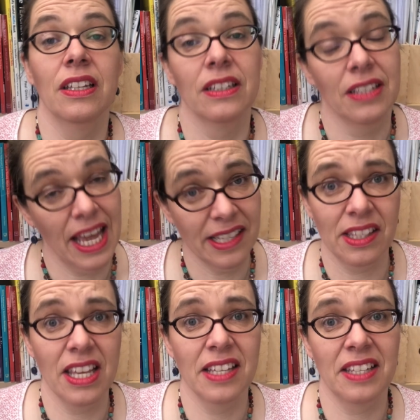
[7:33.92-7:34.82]
Next
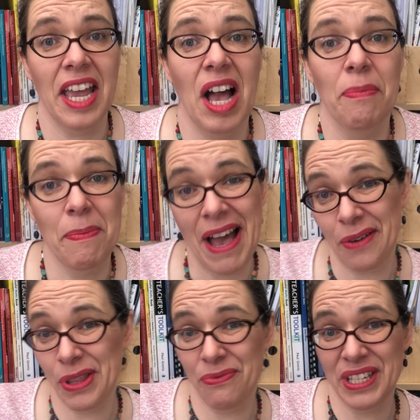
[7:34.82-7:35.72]
Thursday, I'll be back
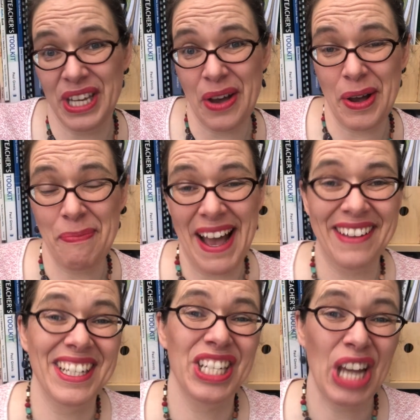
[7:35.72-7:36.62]
with a video
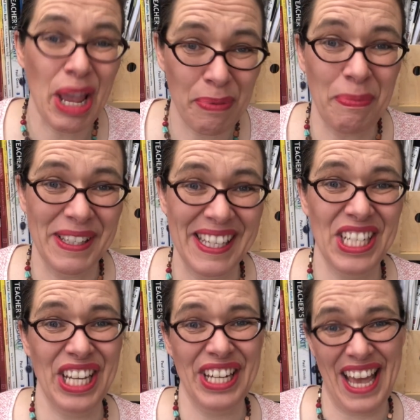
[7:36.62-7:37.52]
about shape,
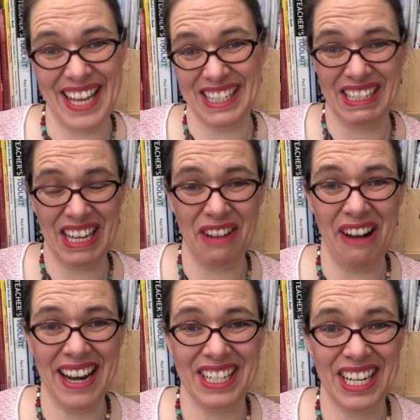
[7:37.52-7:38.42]
position and
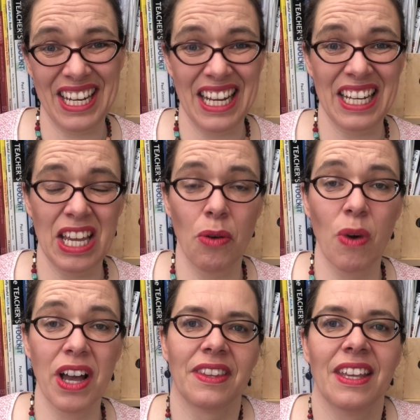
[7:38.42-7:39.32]
direction in year
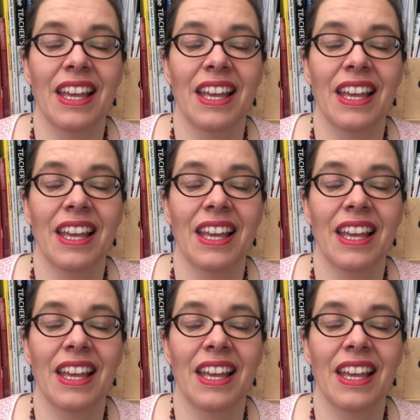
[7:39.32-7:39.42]
1.